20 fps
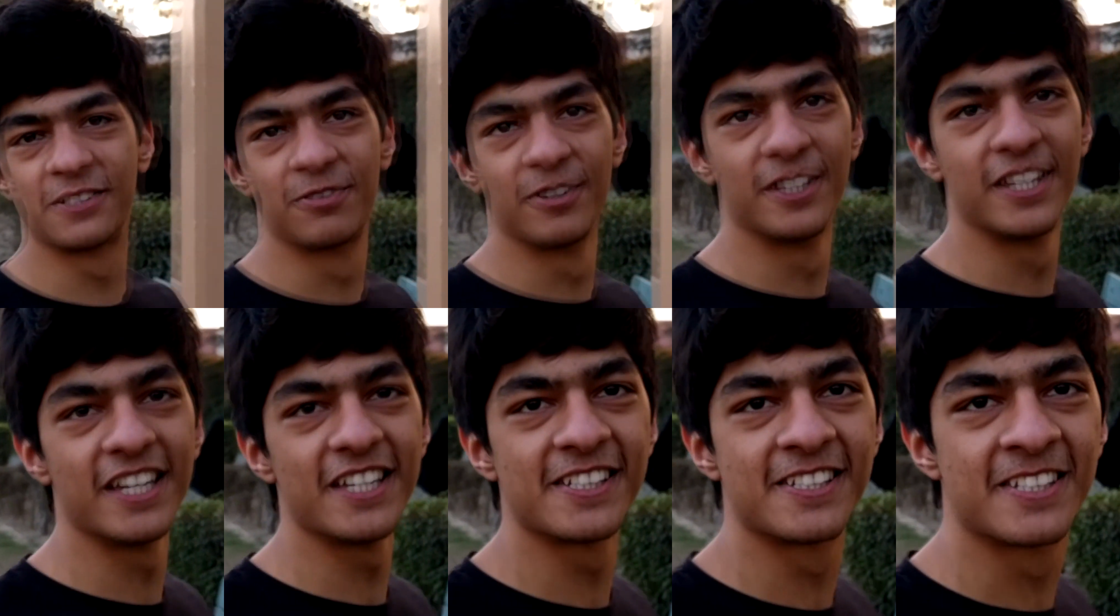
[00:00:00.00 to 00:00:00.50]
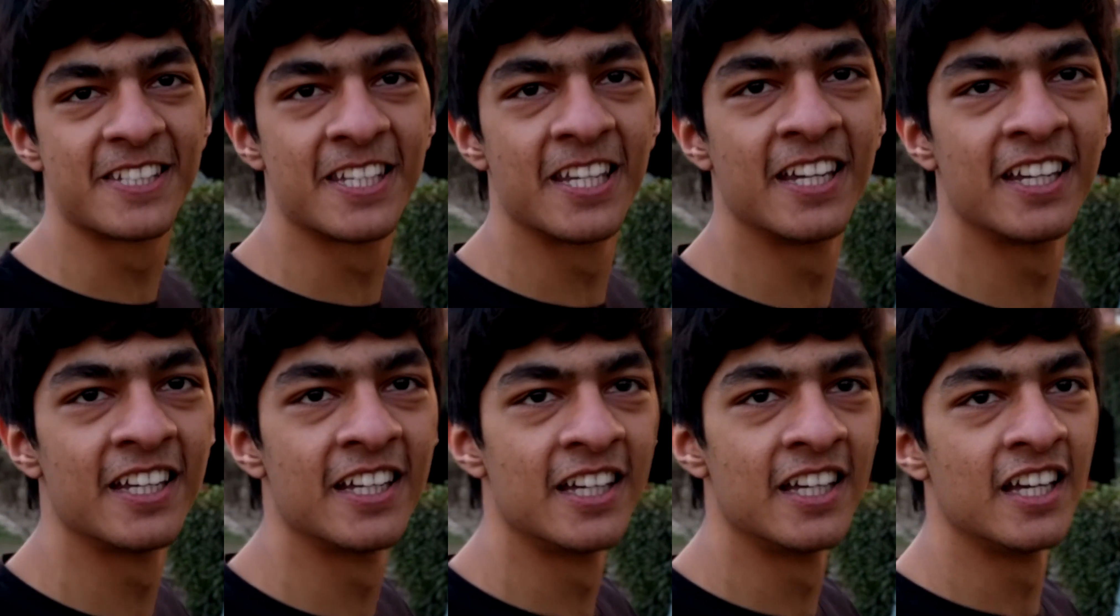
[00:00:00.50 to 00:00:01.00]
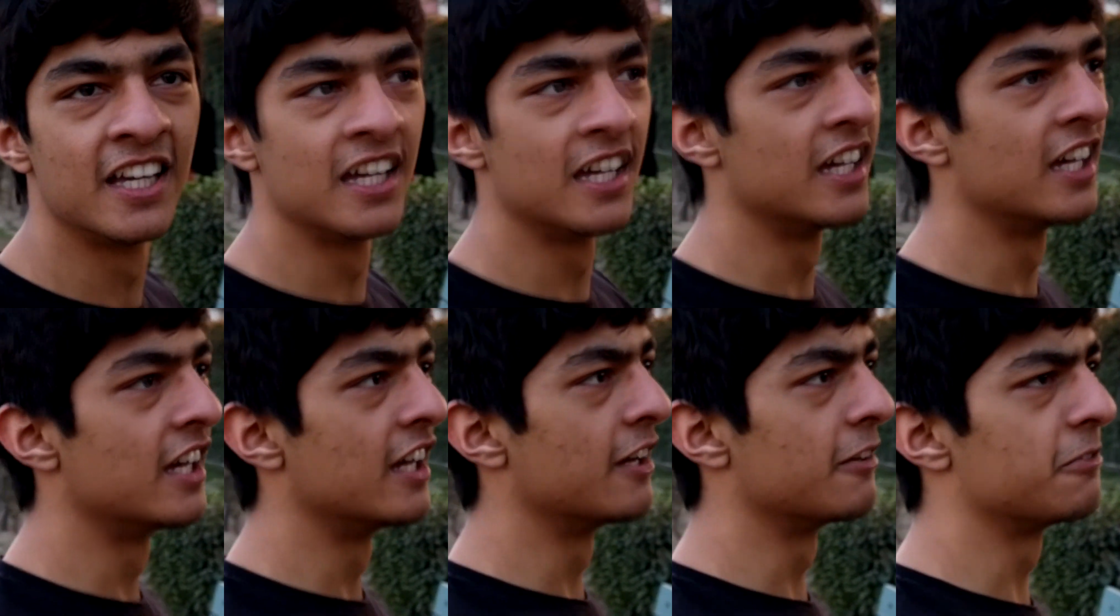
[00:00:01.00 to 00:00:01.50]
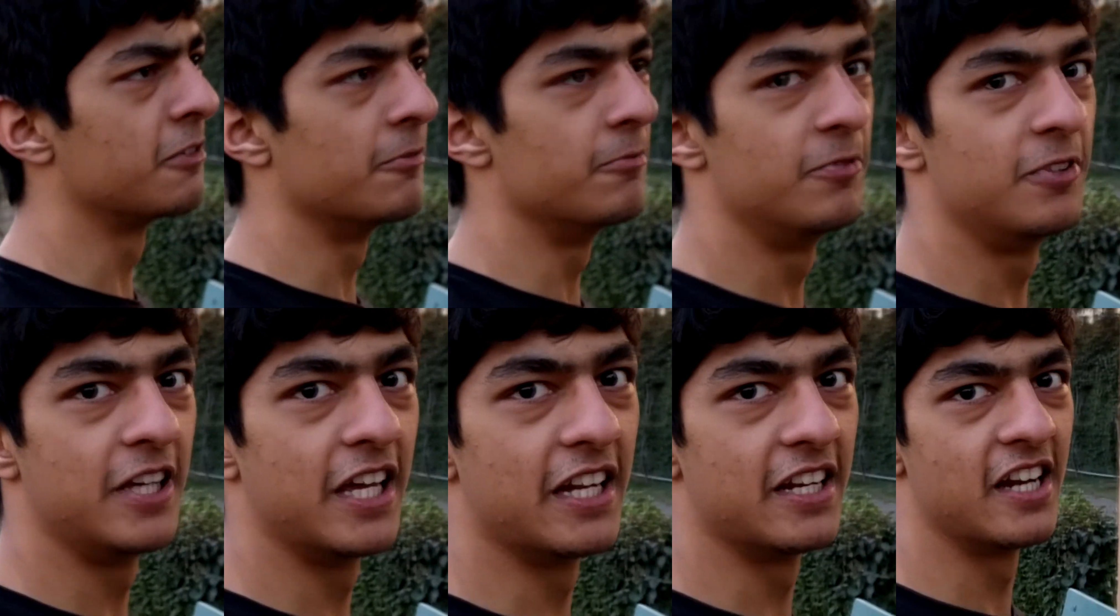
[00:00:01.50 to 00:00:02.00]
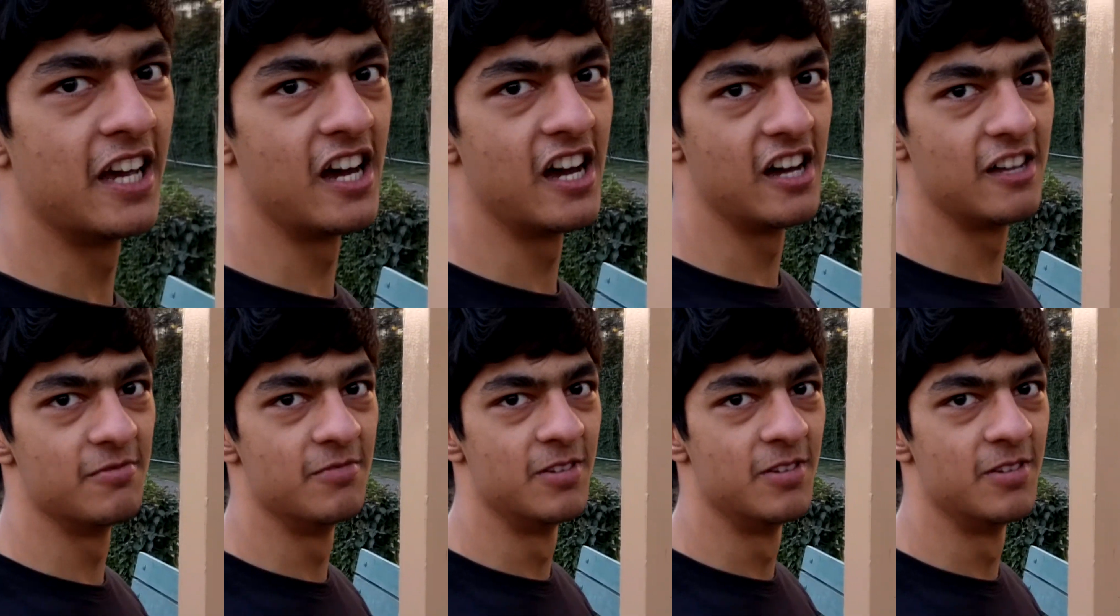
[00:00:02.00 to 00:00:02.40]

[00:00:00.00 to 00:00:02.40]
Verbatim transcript: for this from Vietnam.